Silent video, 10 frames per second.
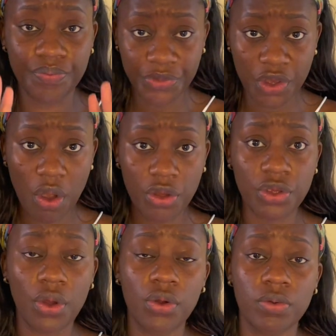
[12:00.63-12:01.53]
you're on
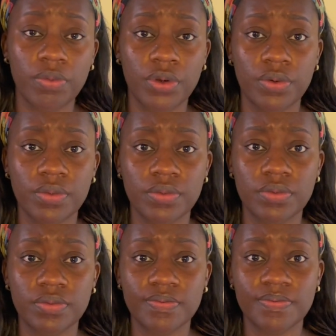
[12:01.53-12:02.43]
your own, boo.
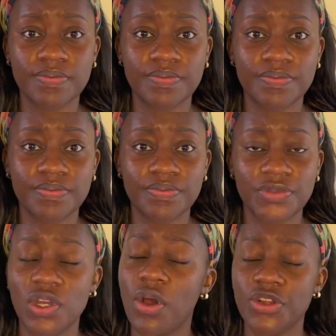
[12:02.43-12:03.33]

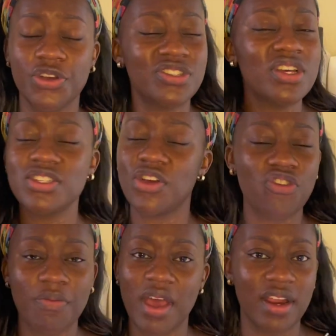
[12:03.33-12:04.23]
It's not
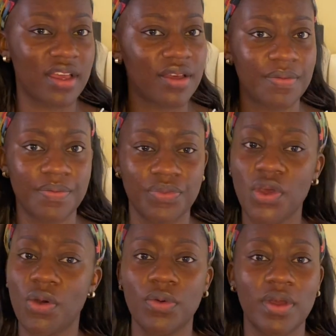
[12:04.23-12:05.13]
dramatic.
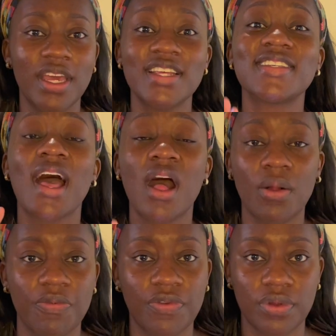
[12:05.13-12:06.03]
No, it is
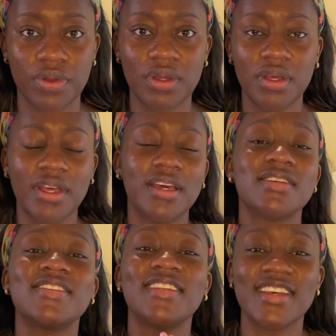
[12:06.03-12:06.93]
helpful. It
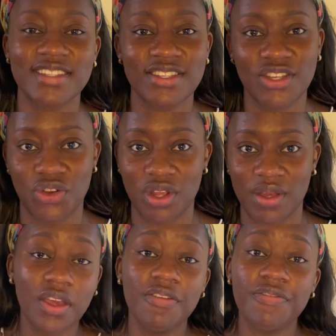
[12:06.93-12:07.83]
is necessary.
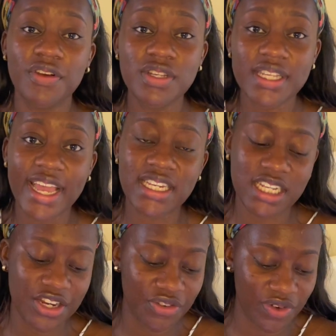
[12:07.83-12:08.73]
Verse
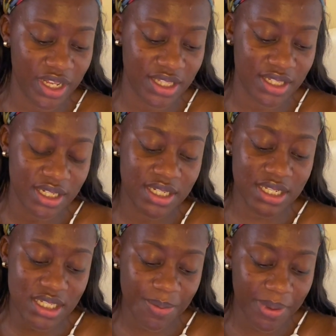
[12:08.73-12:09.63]
18 reads,
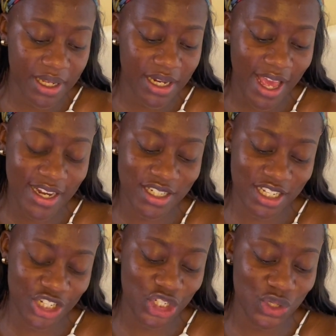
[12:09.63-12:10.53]
discipline and
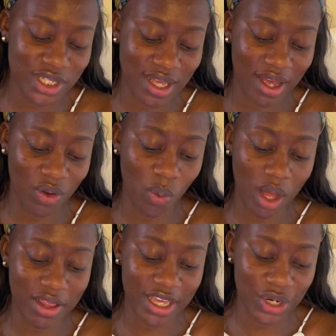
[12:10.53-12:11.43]
teach your son
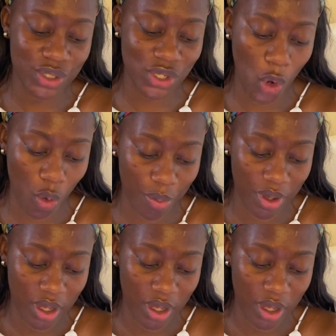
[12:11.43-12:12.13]
while there is hope,